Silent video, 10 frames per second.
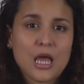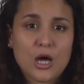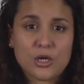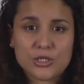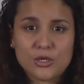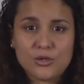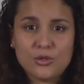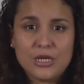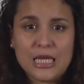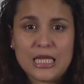Also,
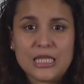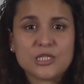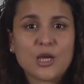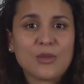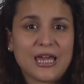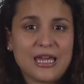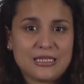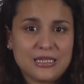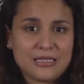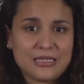in some
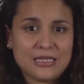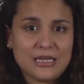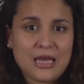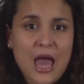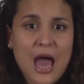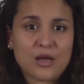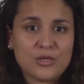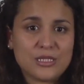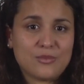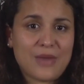cases,
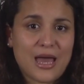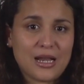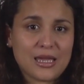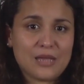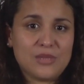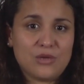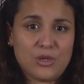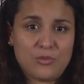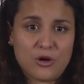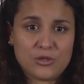acrid smell can be
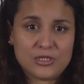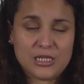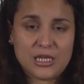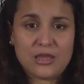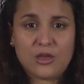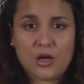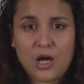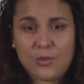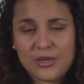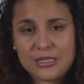reported in the
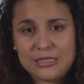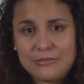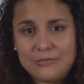cockpit.